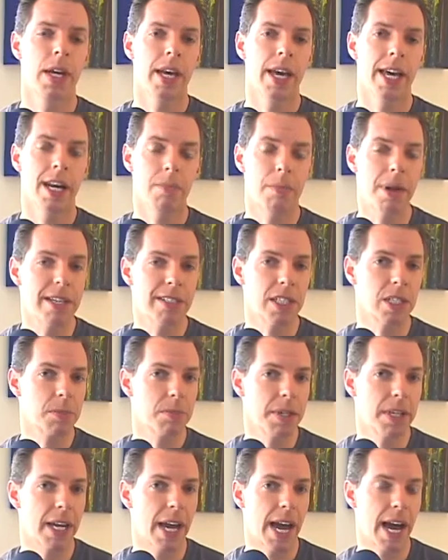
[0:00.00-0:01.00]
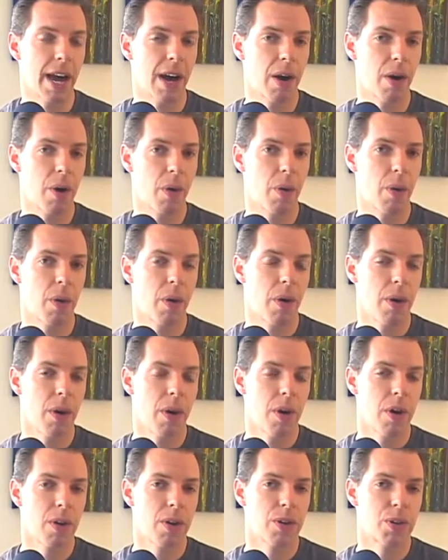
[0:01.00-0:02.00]
It amazes me how
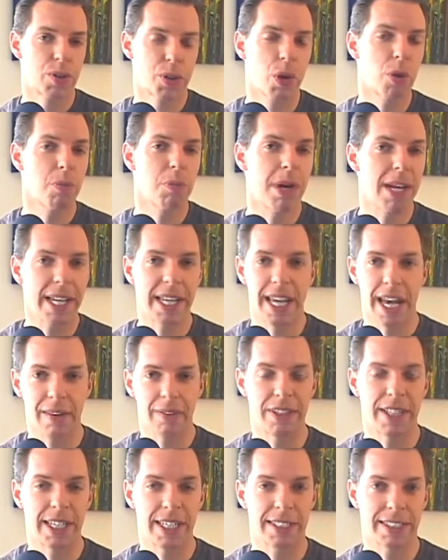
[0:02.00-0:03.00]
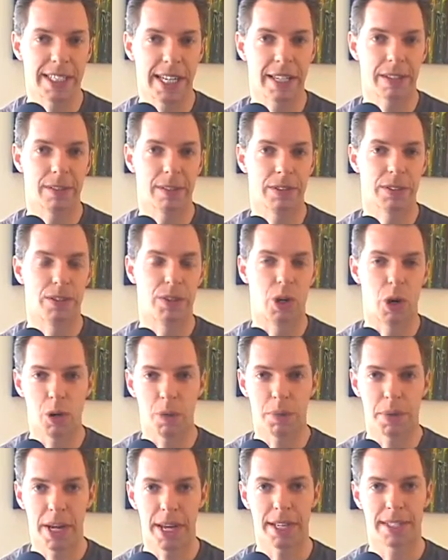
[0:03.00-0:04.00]
so many everyday cyclists don't
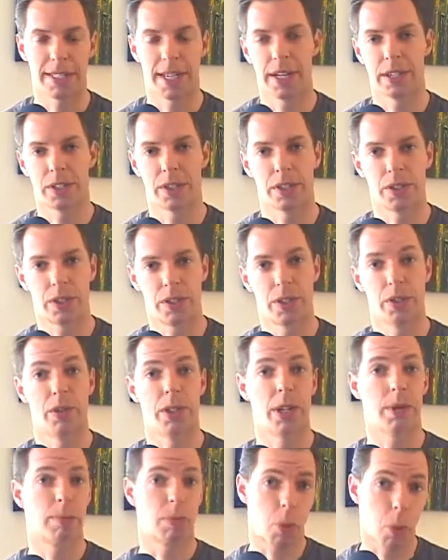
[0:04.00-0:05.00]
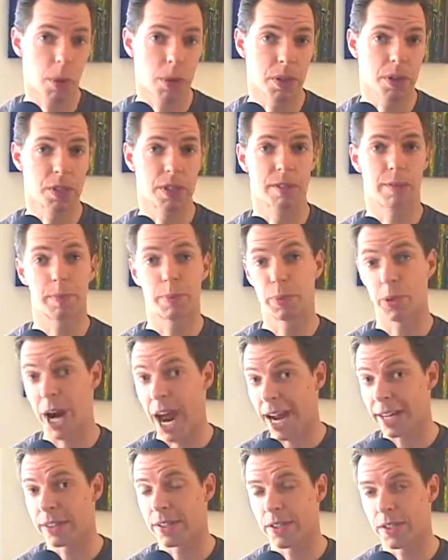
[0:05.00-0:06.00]
pay attention to the importance of
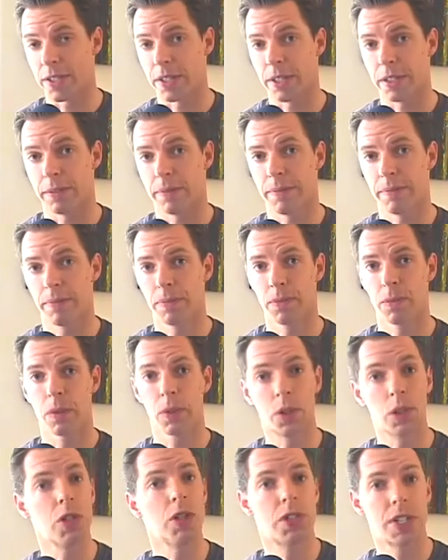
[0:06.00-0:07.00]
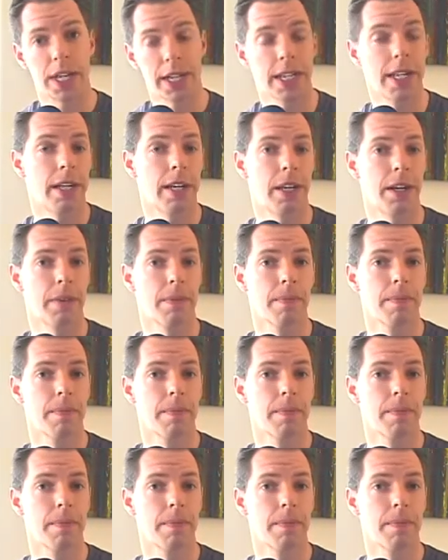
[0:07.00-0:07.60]
practicing good technique.